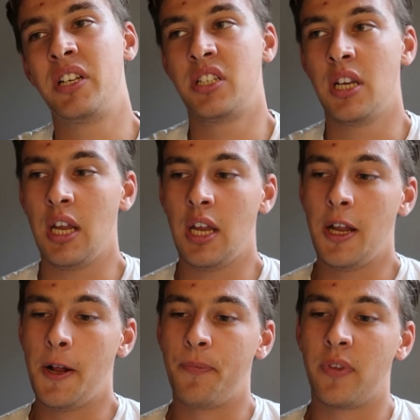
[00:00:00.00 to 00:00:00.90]
which,
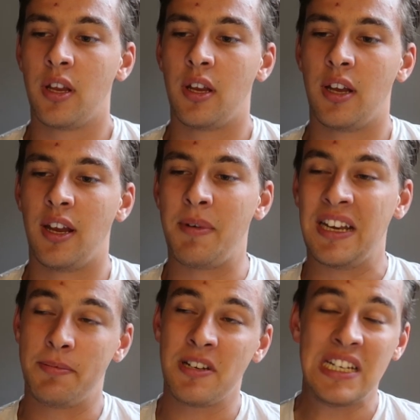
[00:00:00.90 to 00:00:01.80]
I mean,
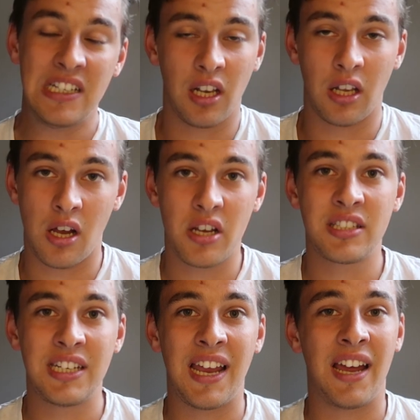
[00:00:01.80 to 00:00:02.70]
especially the
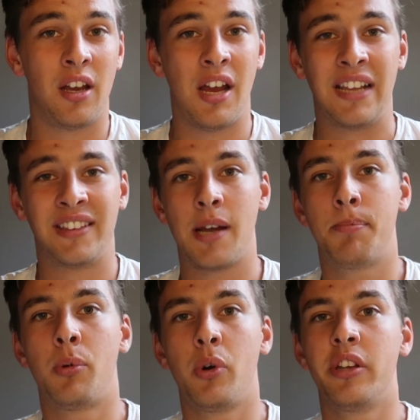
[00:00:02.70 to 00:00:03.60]
last set at
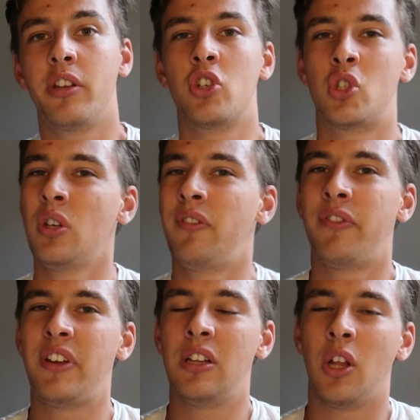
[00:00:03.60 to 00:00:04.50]
that point should
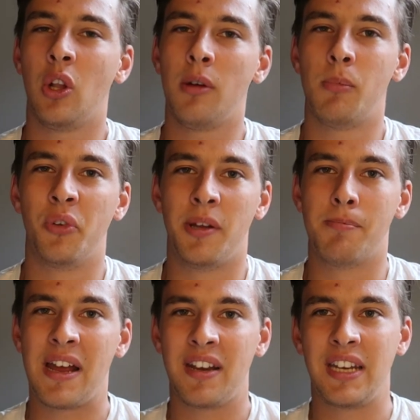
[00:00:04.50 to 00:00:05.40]
feel a lot more
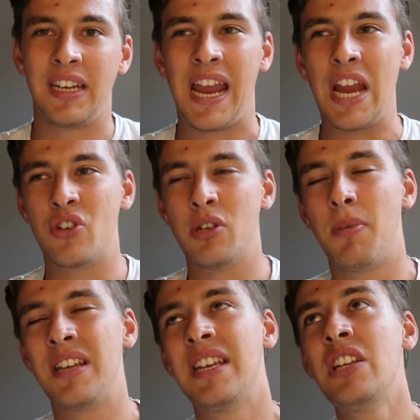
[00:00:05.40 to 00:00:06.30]
demanding, and you
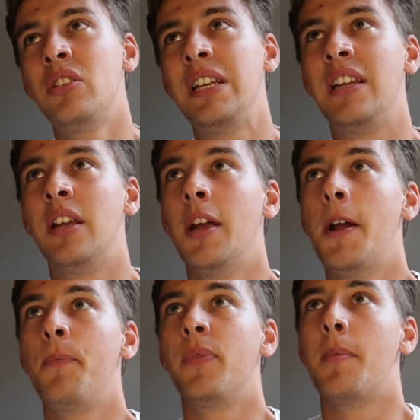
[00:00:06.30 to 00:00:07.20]
should essentially
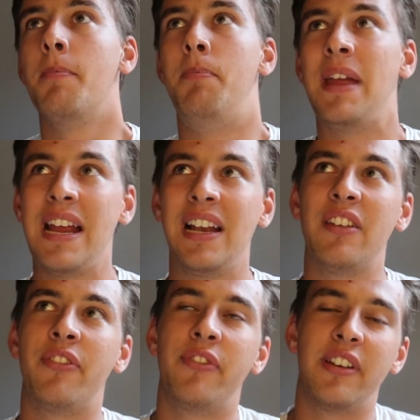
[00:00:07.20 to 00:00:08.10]

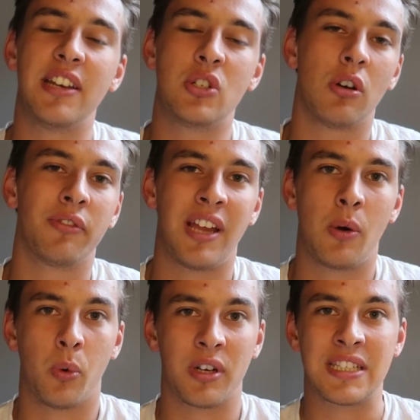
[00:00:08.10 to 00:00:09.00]
barely finish off
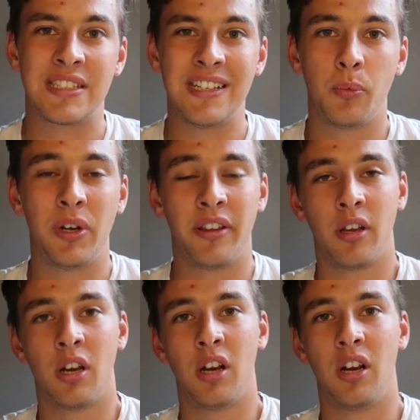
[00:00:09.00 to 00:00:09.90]
that one set with
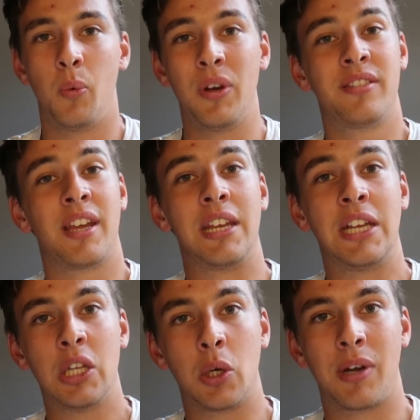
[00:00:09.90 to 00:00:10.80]
10
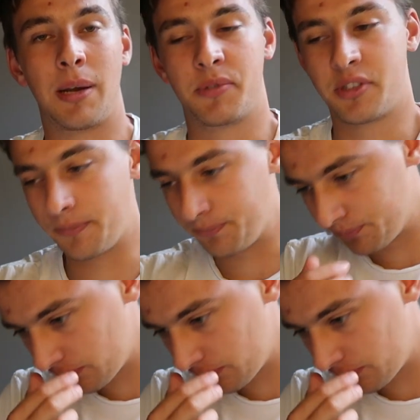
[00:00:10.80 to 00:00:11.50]
kilograms.